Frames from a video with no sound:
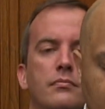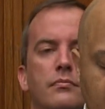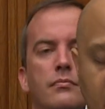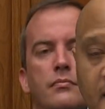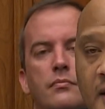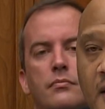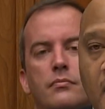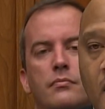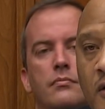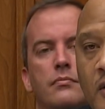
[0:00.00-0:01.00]

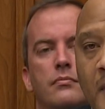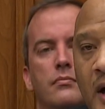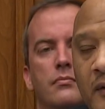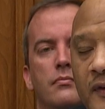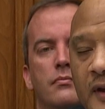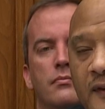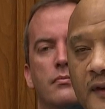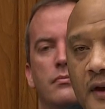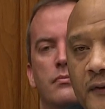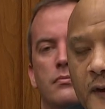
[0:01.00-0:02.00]

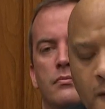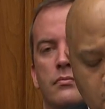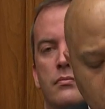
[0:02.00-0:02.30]
The person shown says nothing.